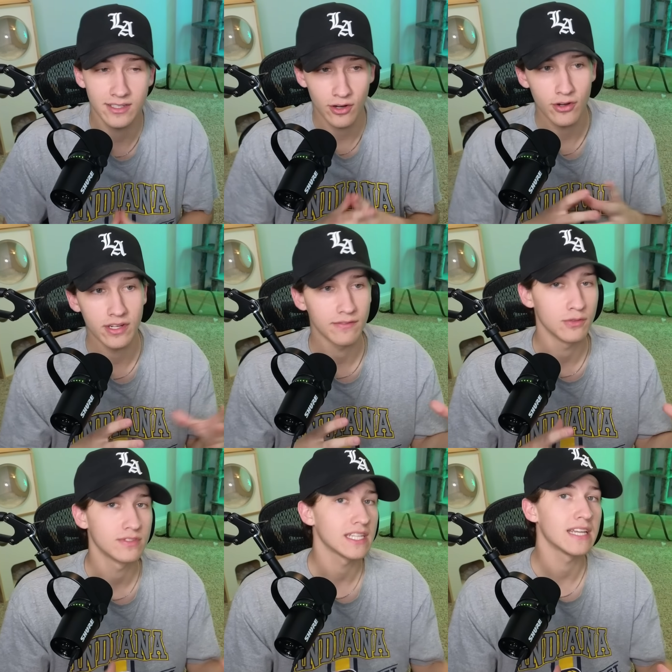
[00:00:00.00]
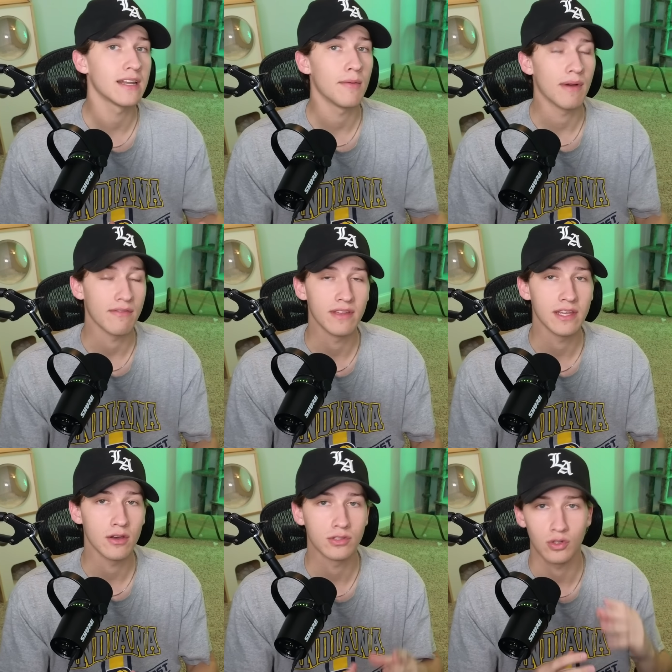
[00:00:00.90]
Kurt, if you've seen my
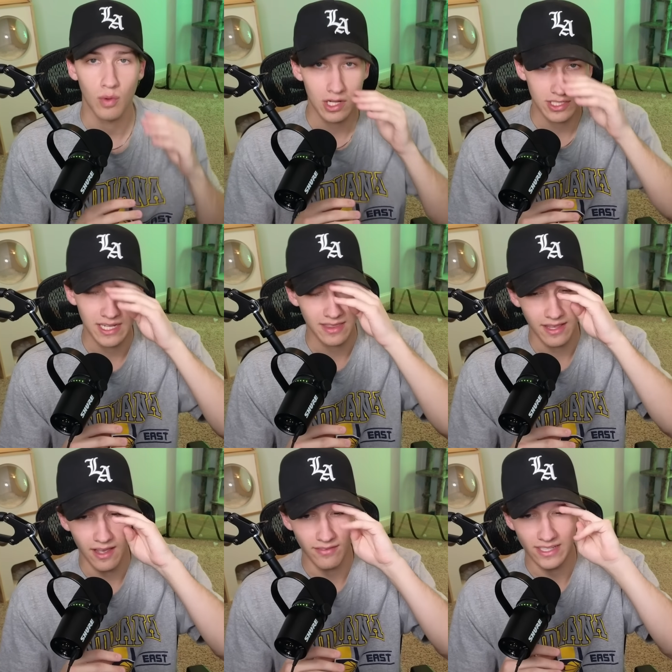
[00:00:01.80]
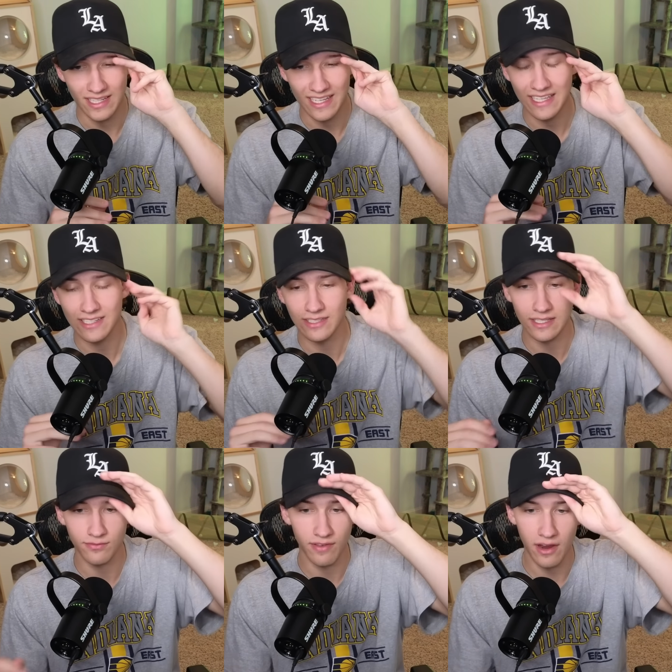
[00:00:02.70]
videos or watched anything of it, he is
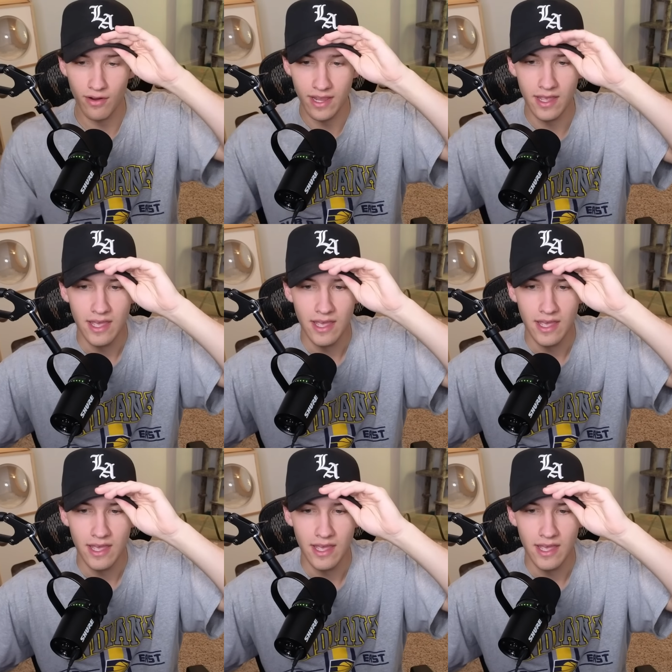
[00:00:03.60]
a very